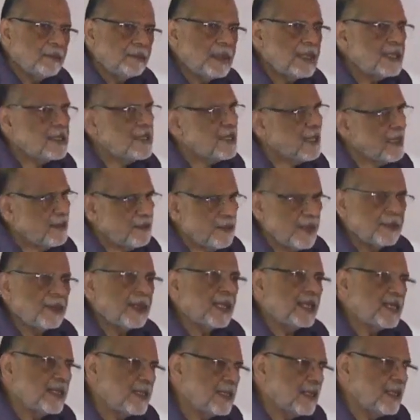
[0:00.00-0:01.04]
Punjab mein
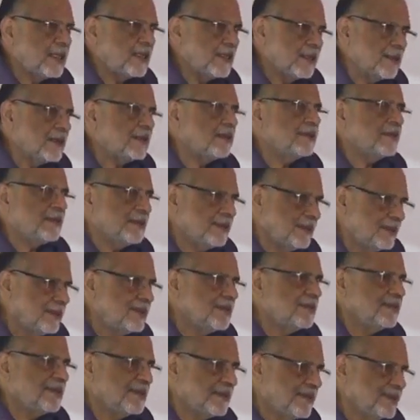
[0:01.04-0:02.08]
pani chahiye.
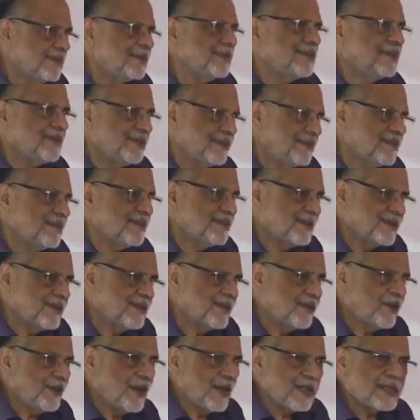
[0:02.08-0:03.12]

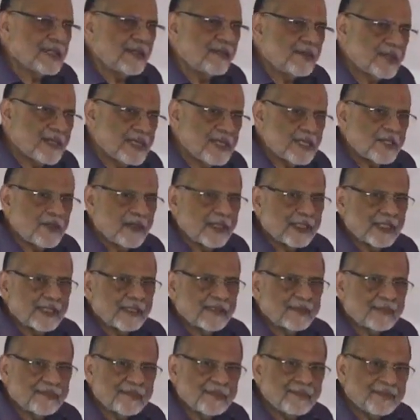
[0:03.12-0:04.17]
So what is our
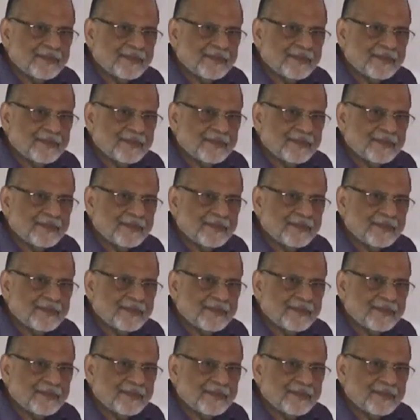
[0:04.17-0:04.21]
situation?